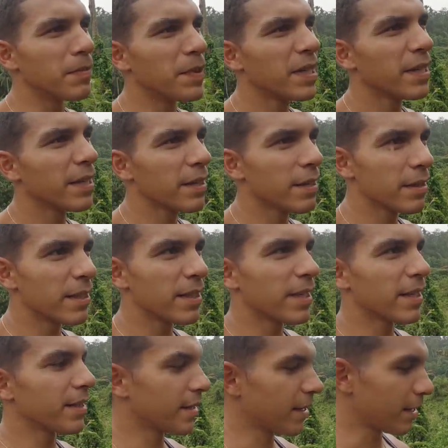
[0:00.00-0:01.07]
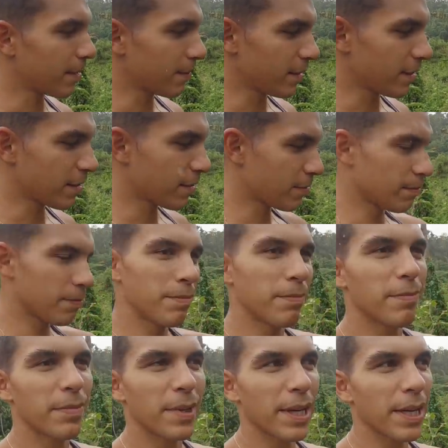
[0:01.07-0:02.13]
yeah. digging the yam, just
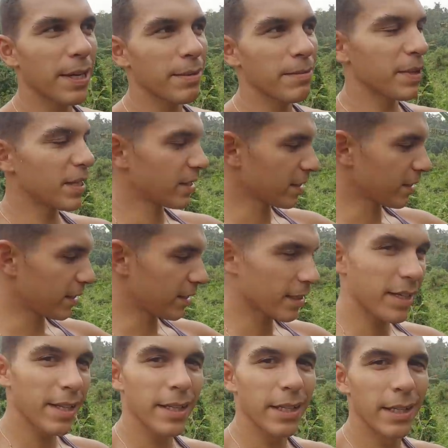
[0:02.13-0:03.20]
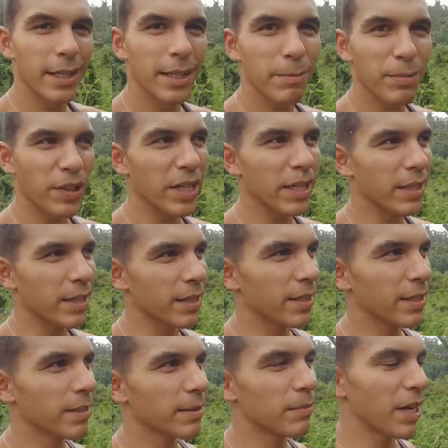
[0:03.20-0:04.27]
yeah. basically put a
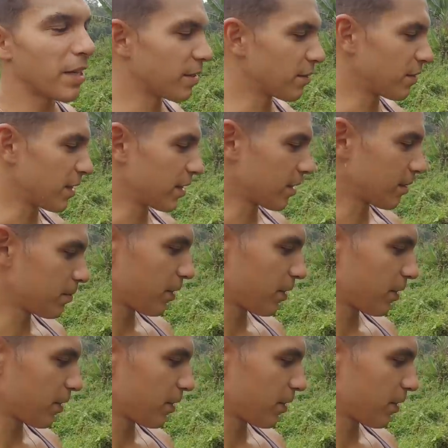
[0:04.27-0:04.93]
mound of dirt,